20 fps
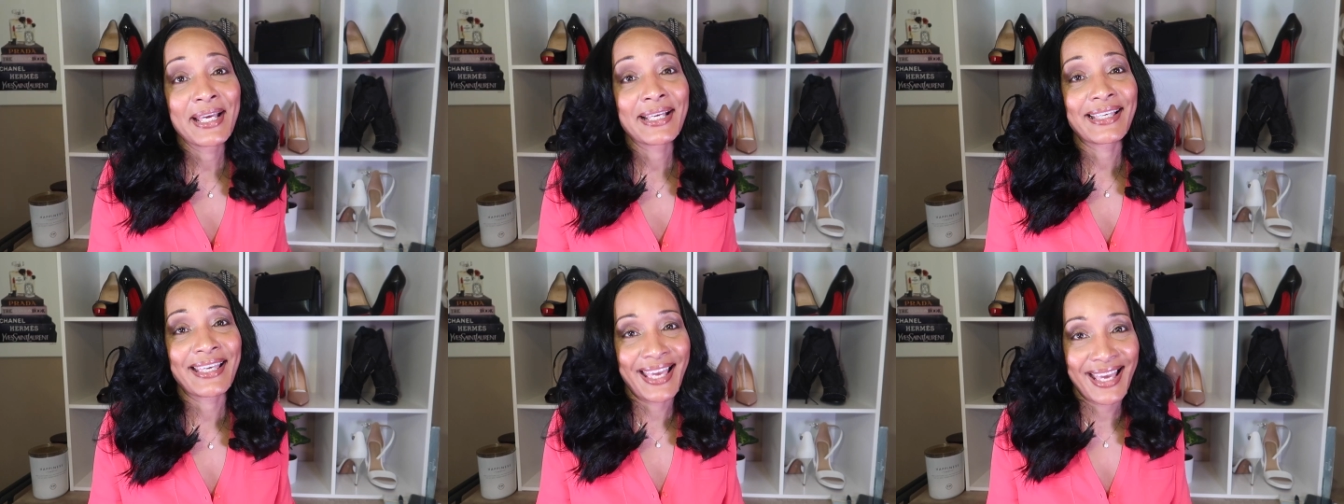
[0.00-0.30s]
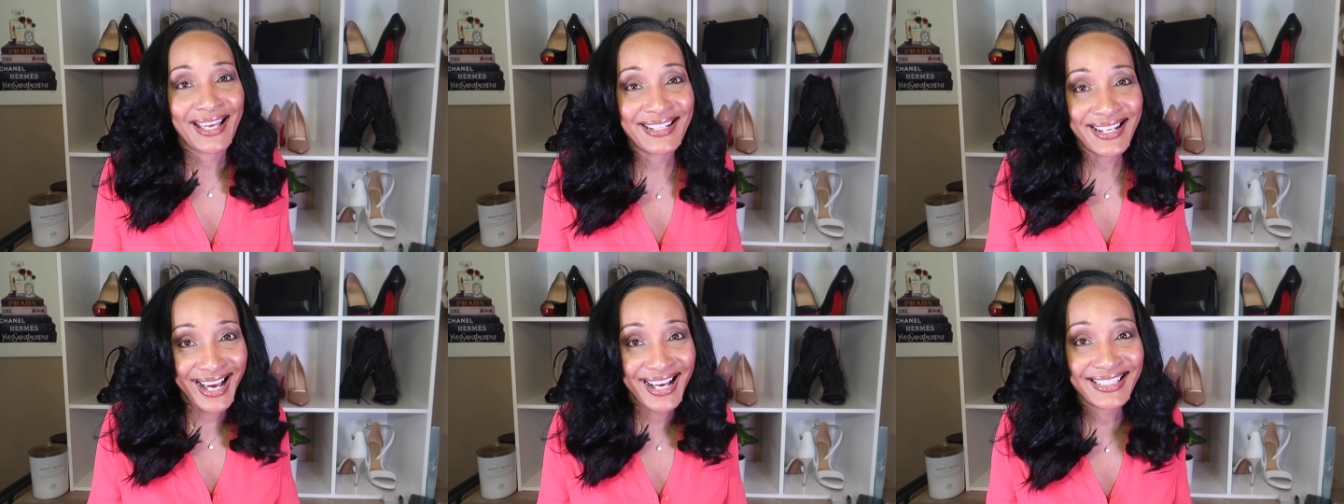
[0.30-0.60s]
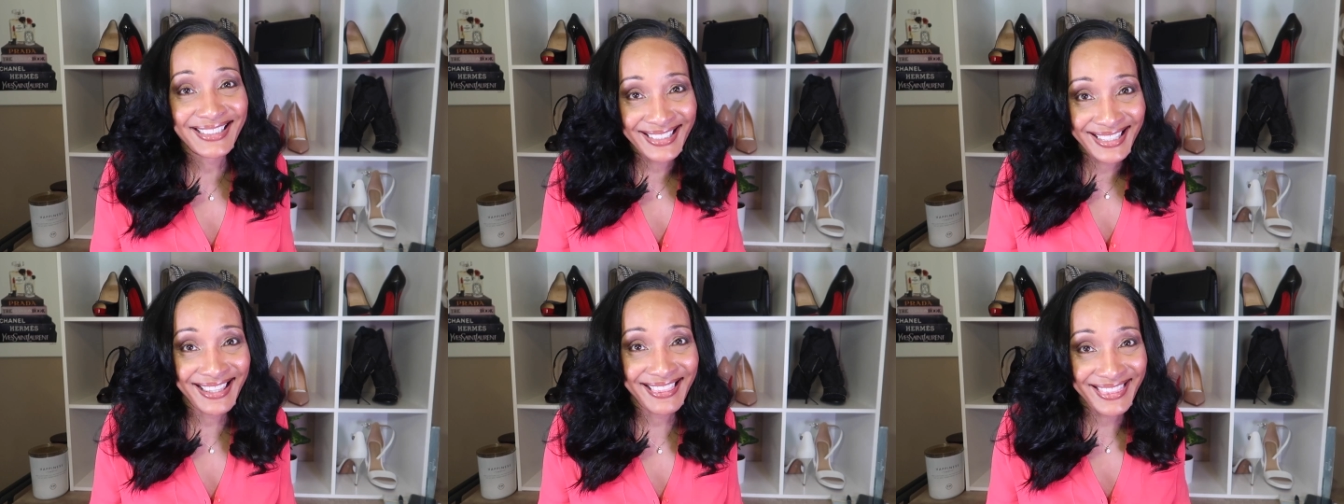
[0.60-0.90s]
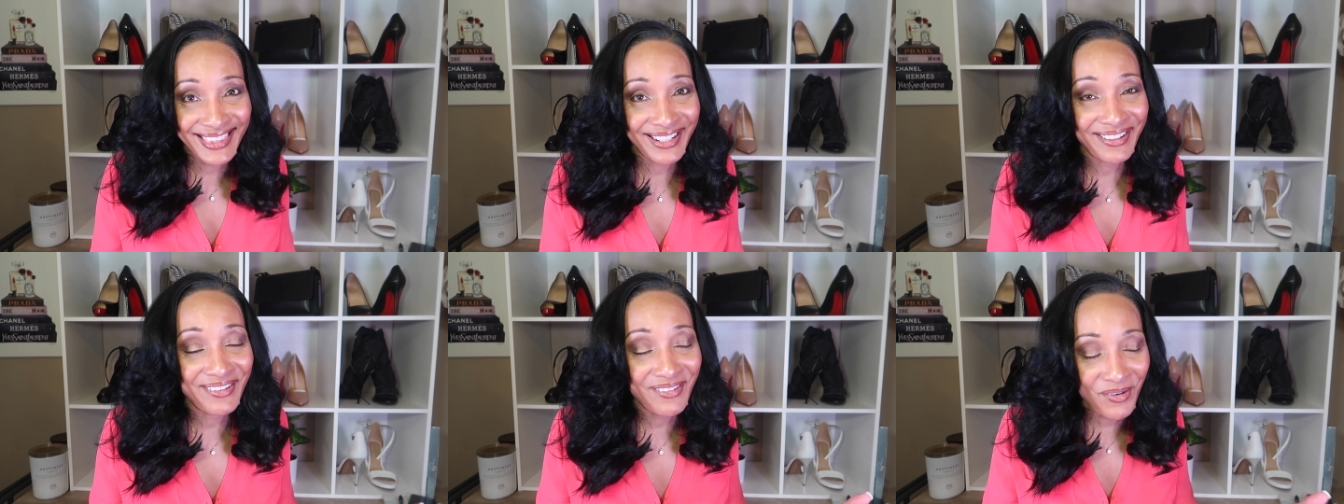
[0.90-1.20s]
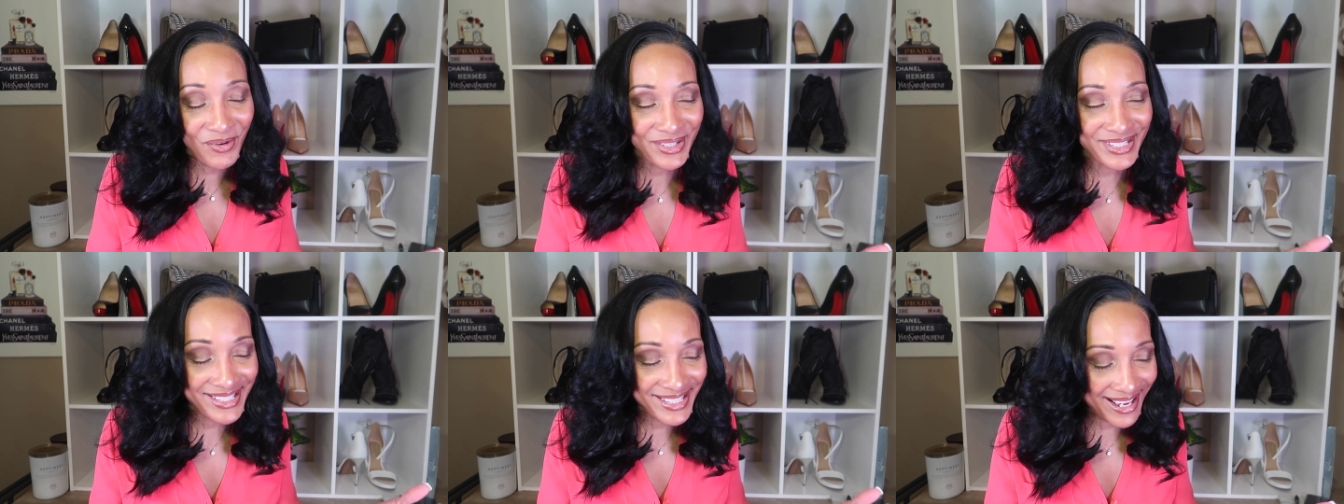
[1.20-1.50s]
Cannot get there
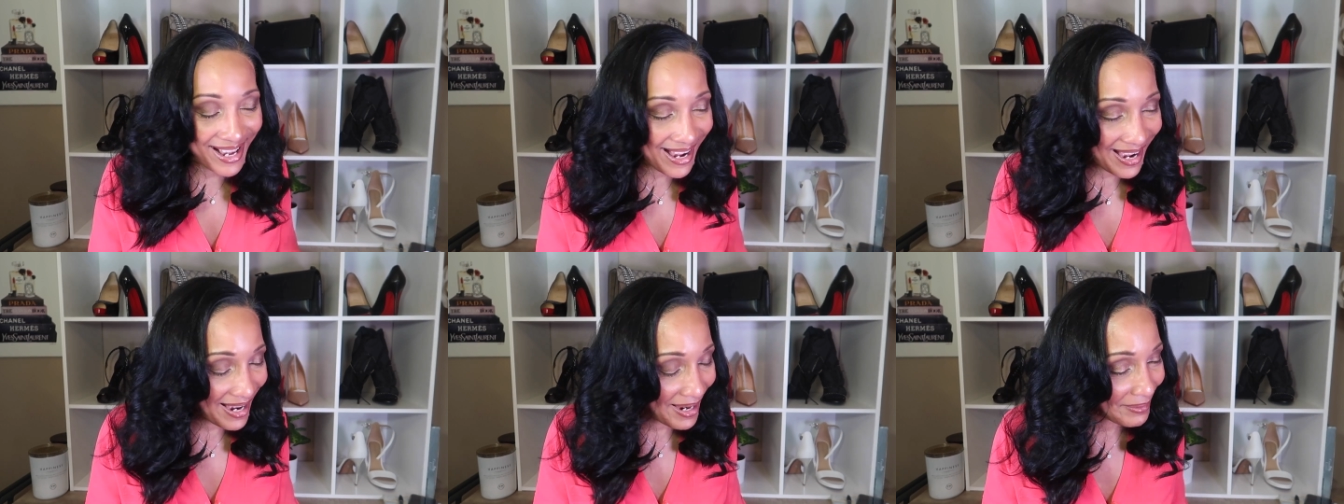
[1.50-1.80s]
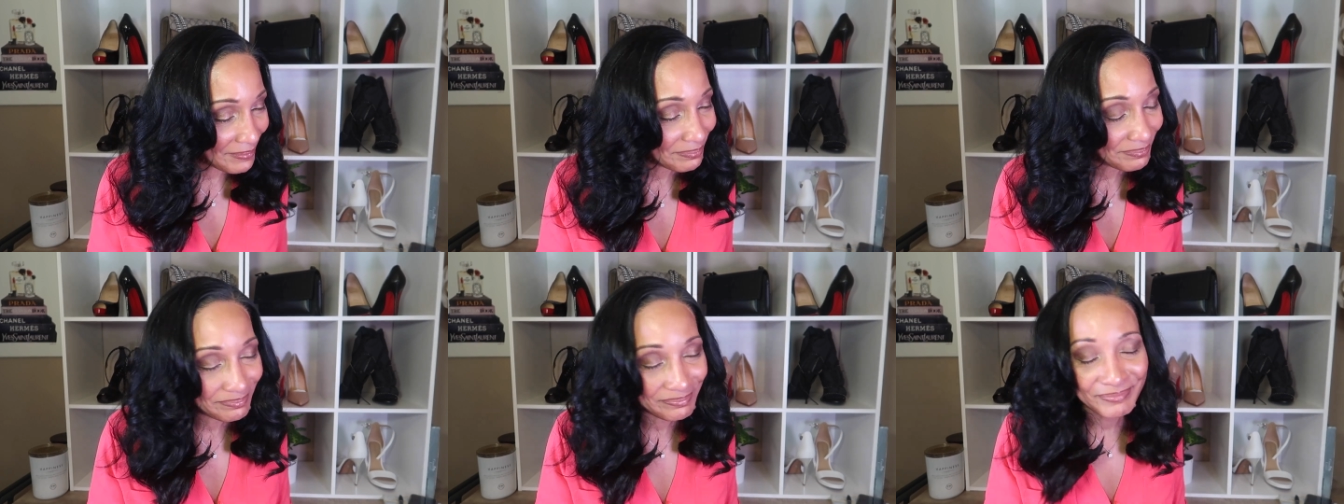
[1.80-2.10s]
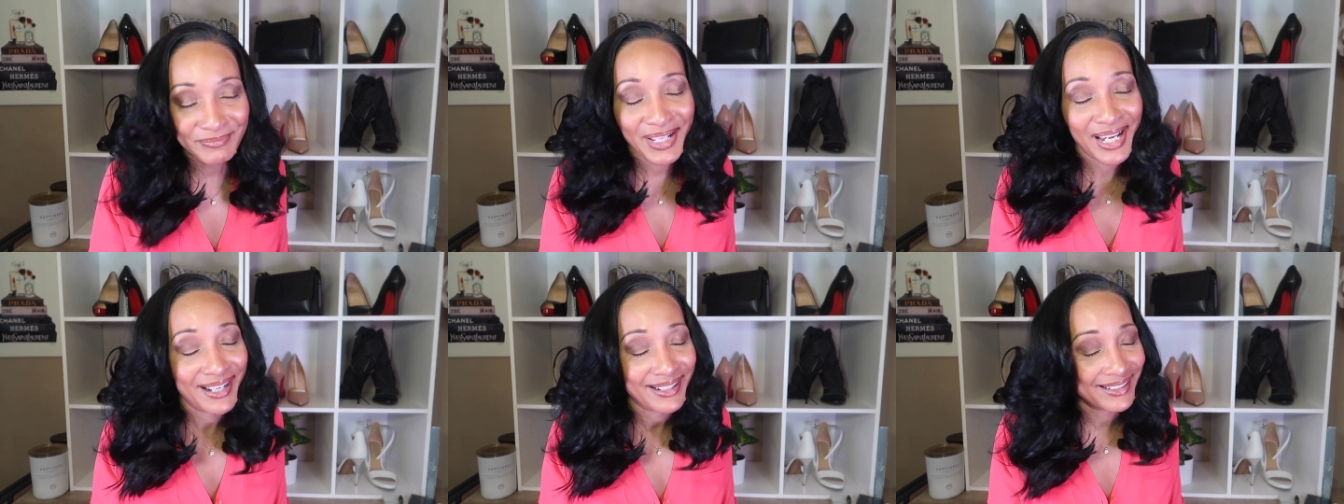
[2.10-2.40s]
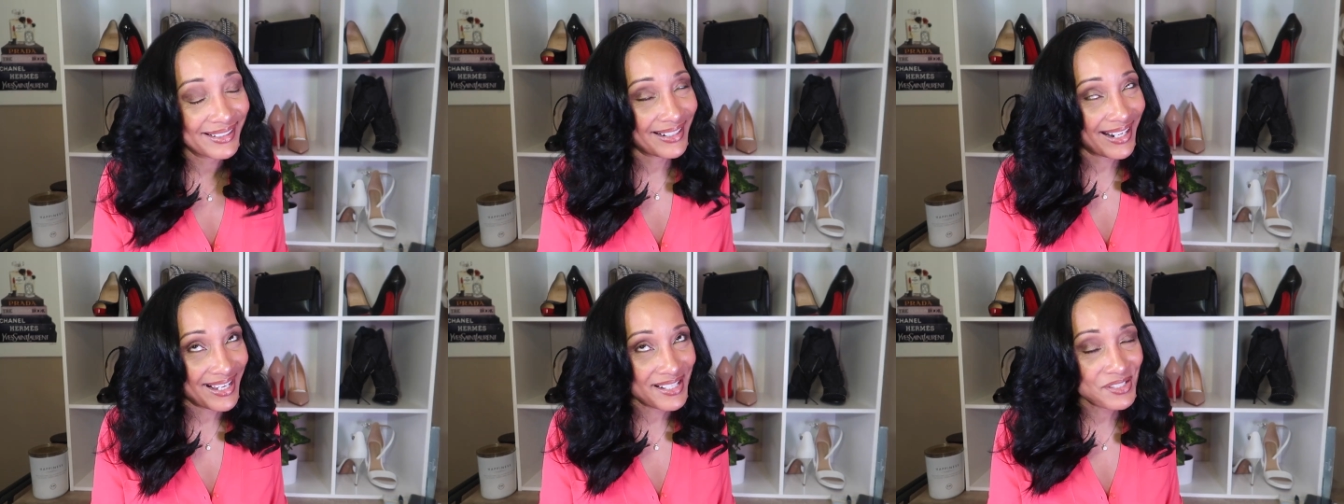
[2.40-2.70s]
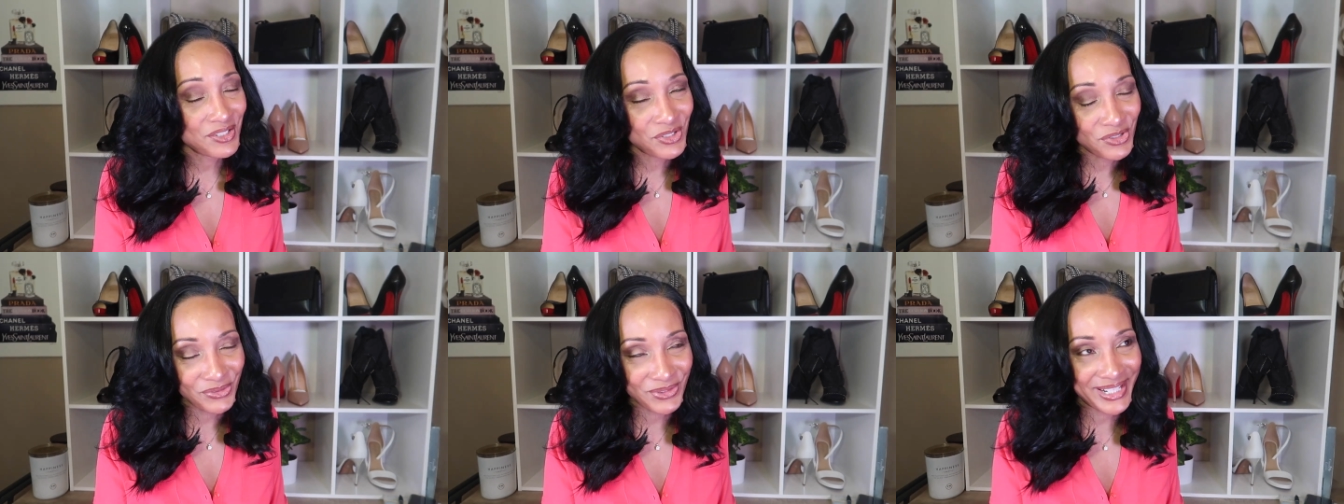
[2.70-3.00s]
on time. I cannot
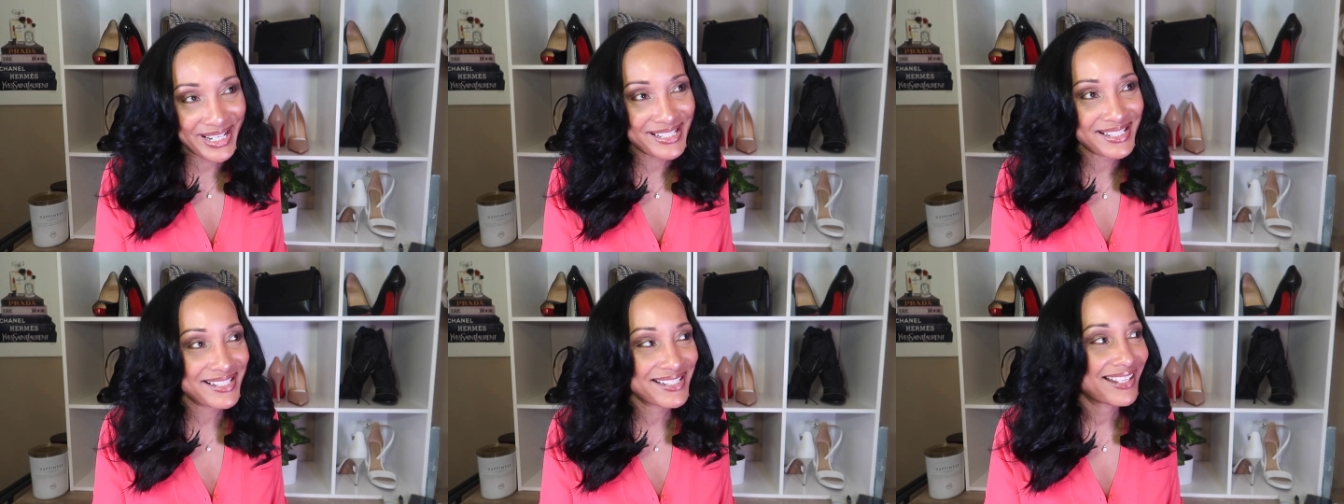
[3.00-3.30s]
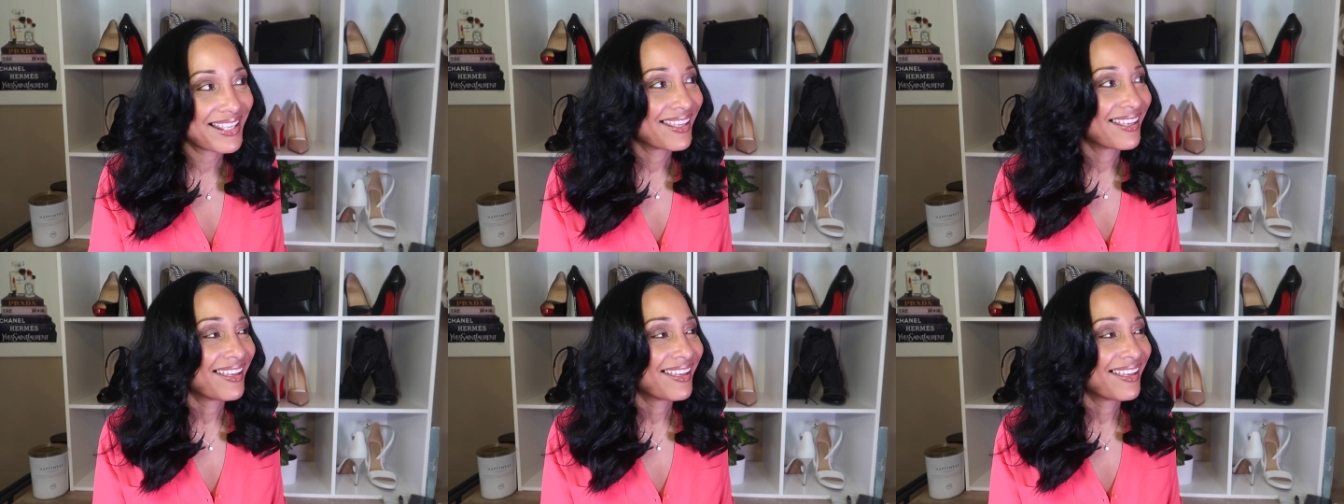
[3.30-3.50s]
stress.